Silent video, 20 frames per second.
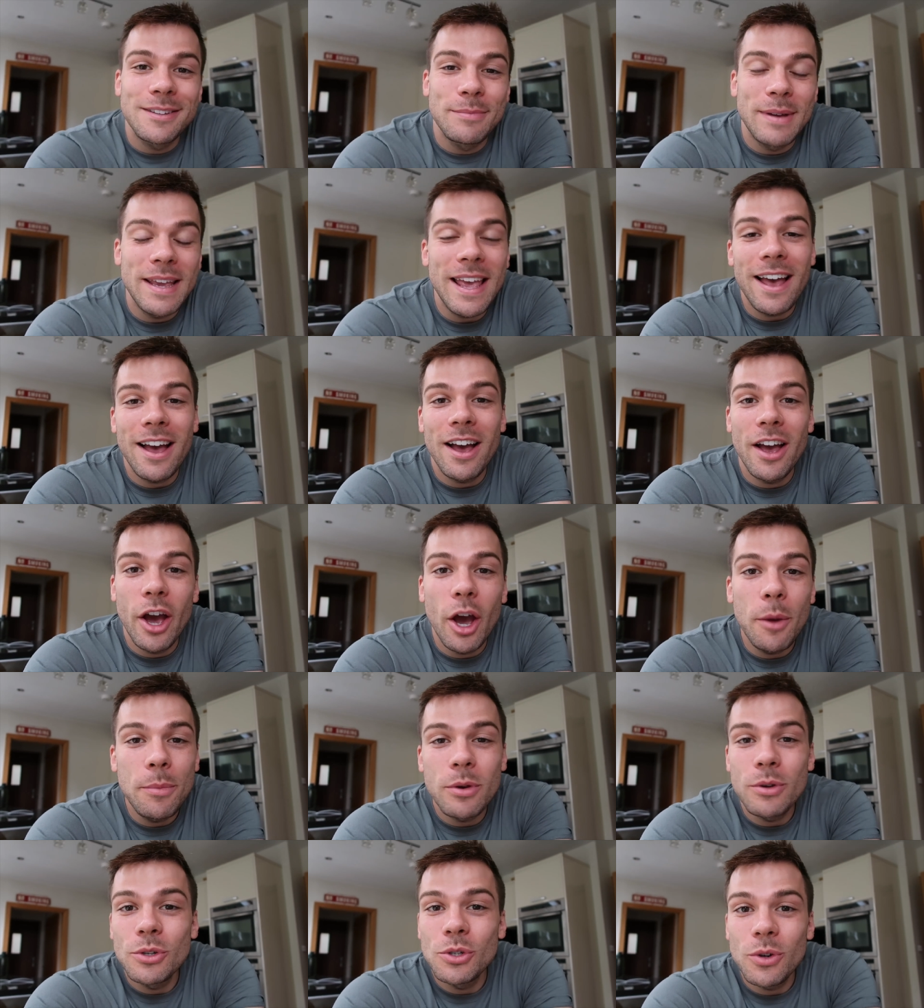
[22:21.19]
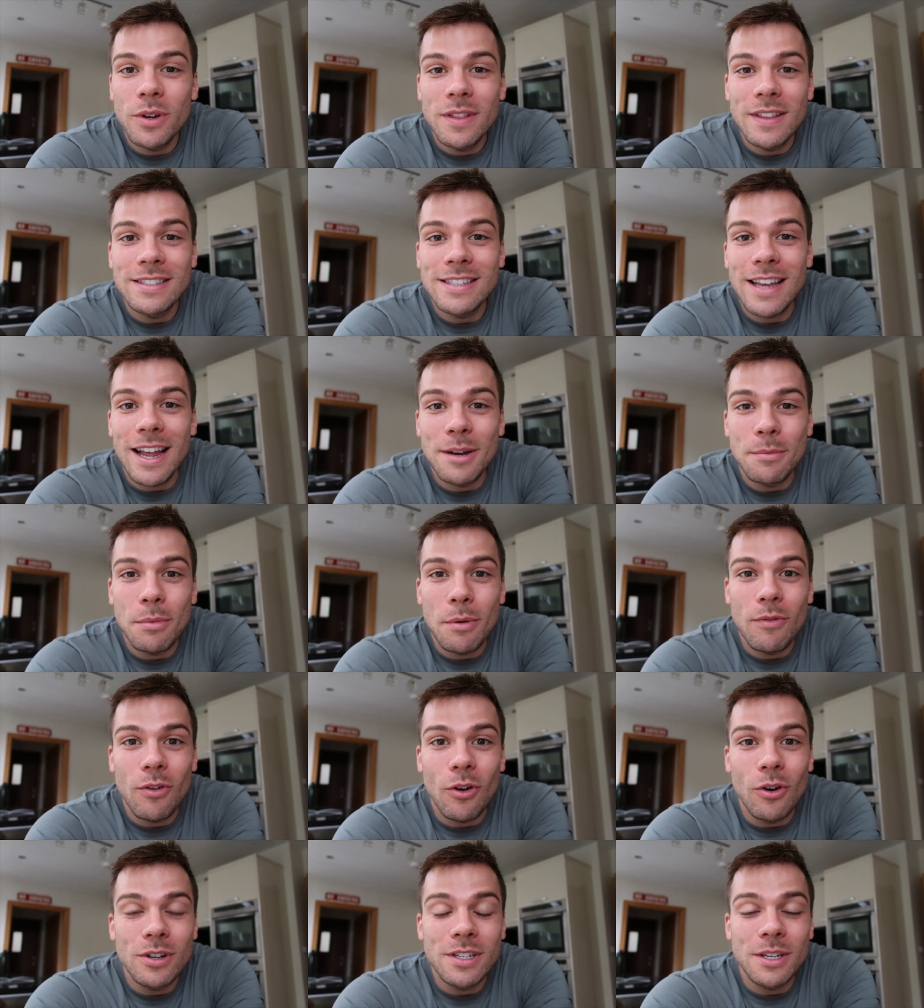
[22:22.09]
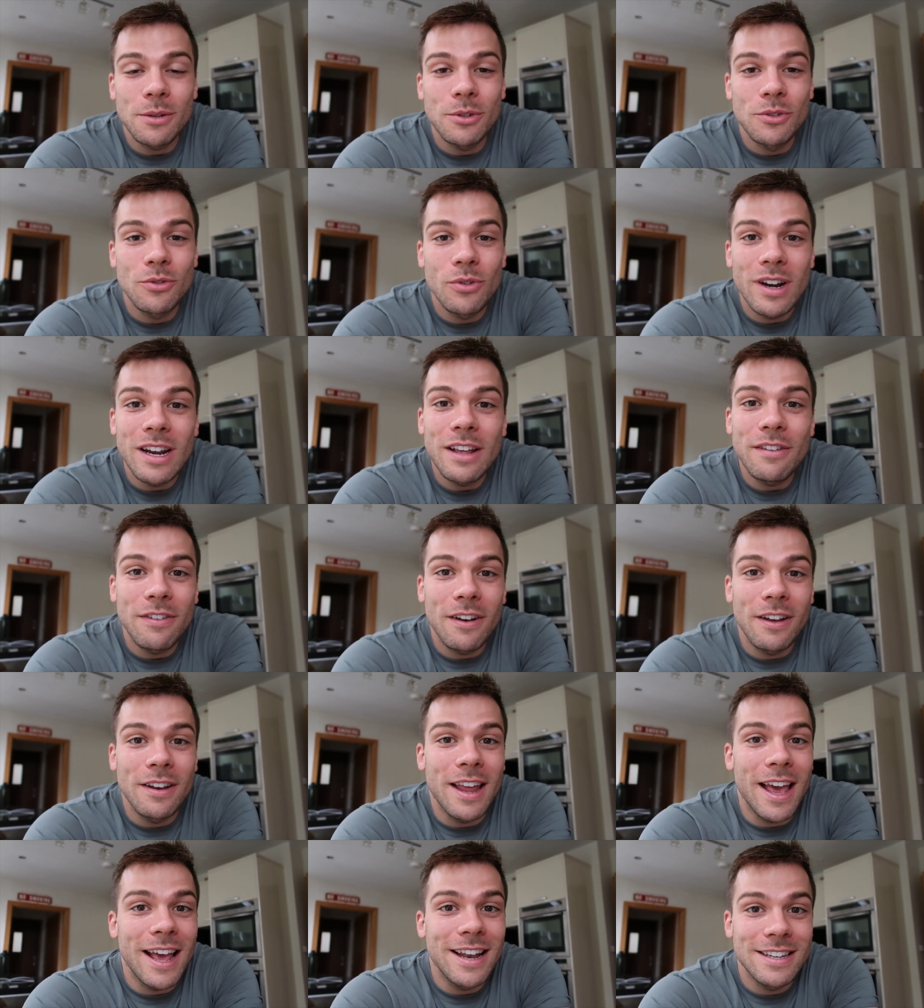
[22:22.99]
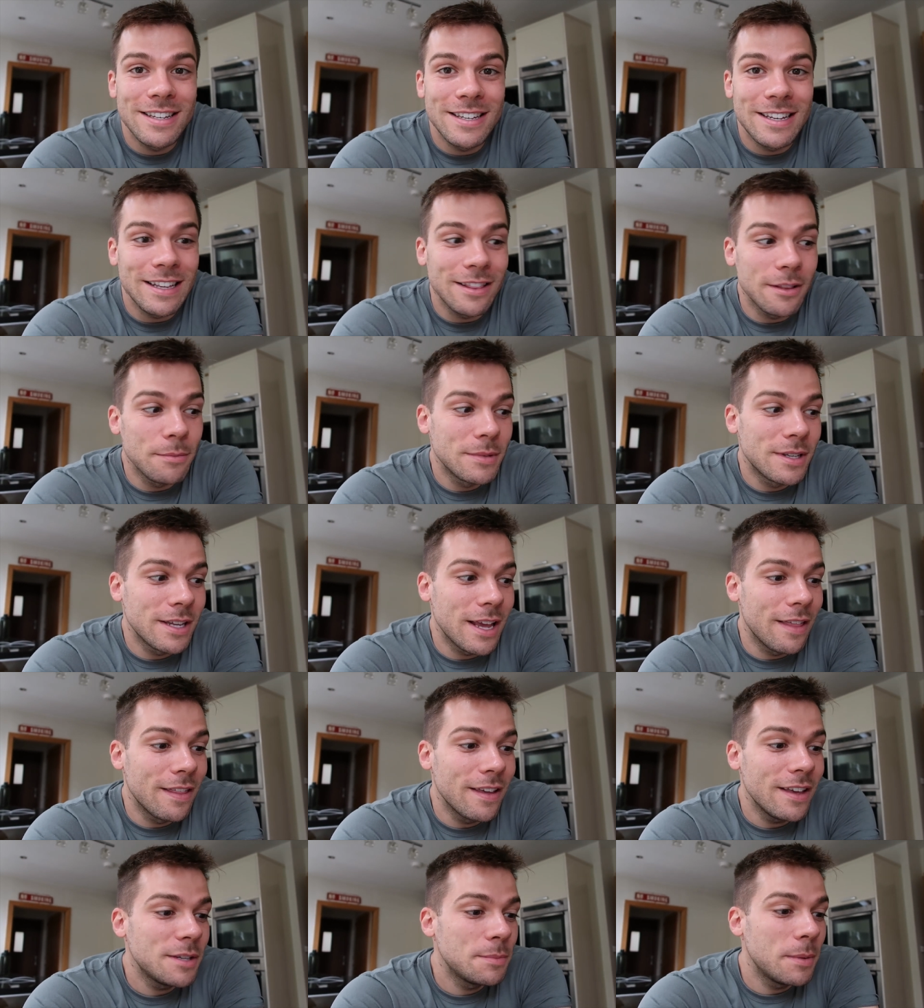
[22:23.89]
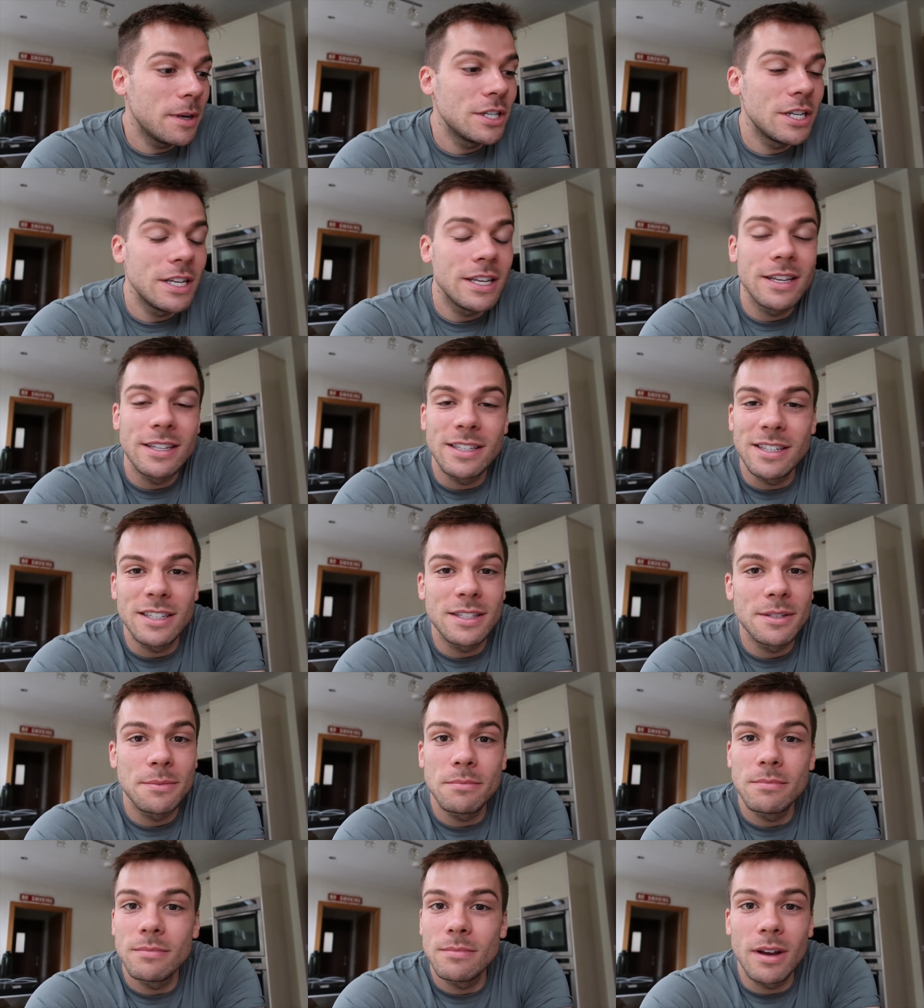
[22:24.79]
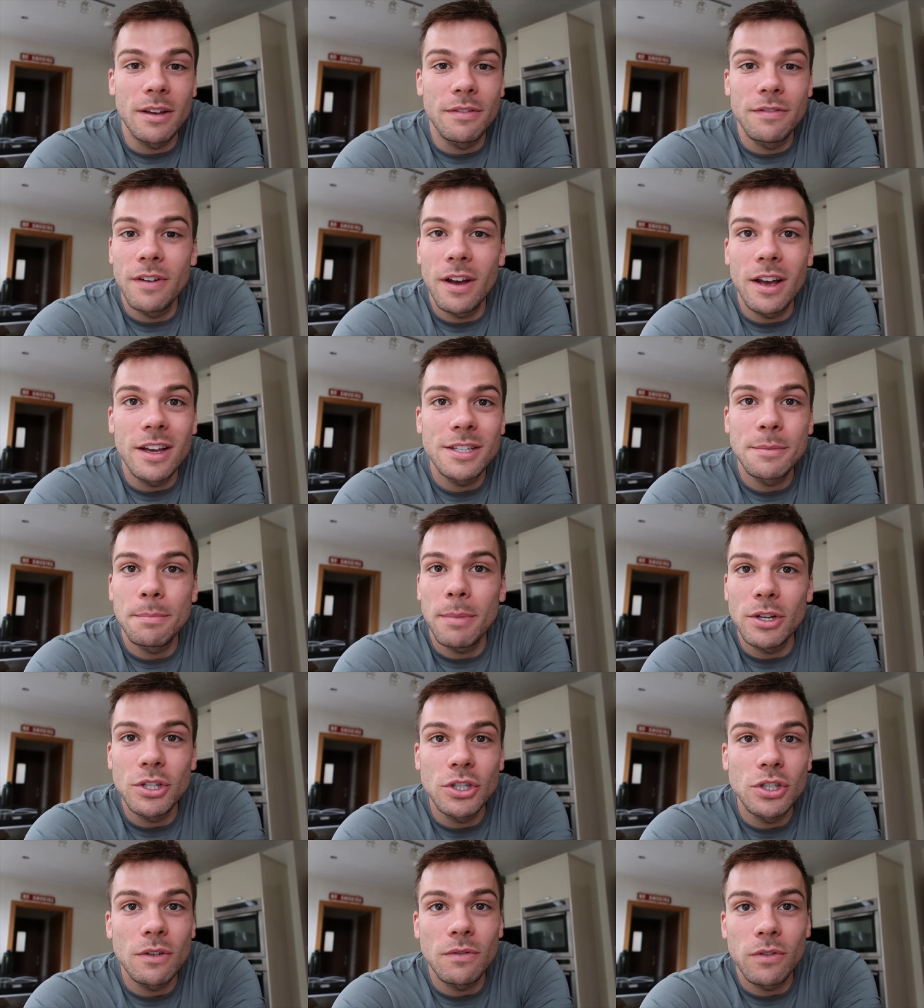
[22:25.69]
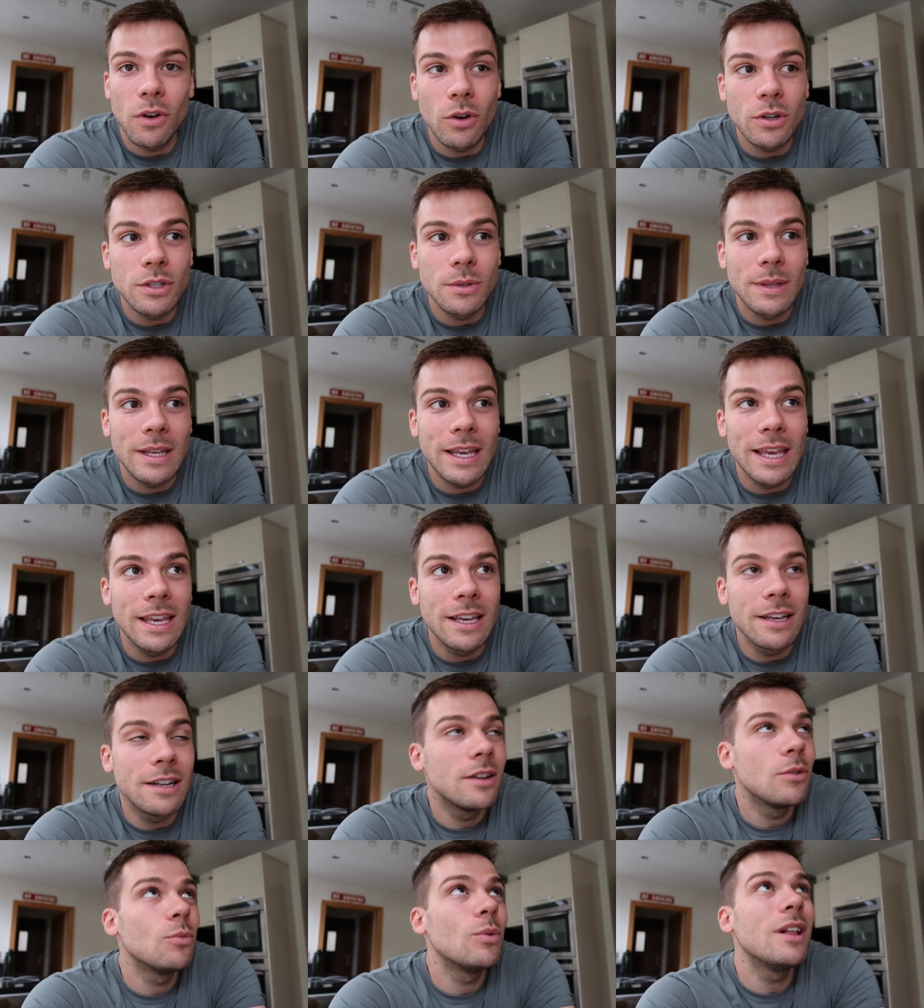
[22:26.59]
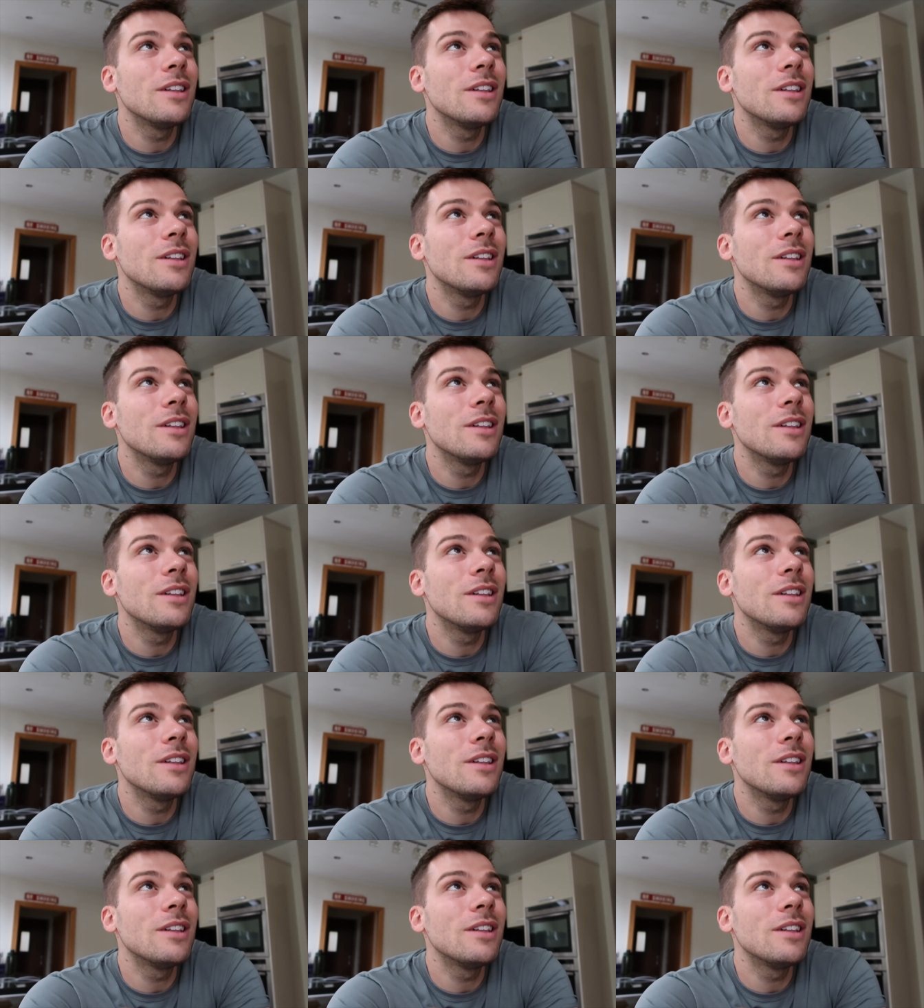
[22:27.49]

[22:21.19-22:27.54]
But yeah, I hope you enjoyed these Edinburgh vlogs. It was really fun editing them together, especially because it's my first bunch of vlogs with Keegan.